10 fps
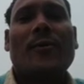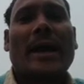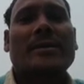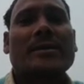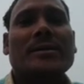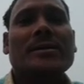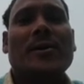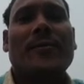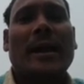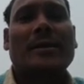factors
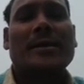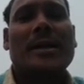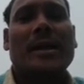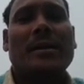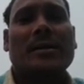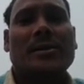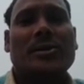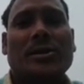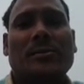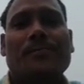affecting agriculture.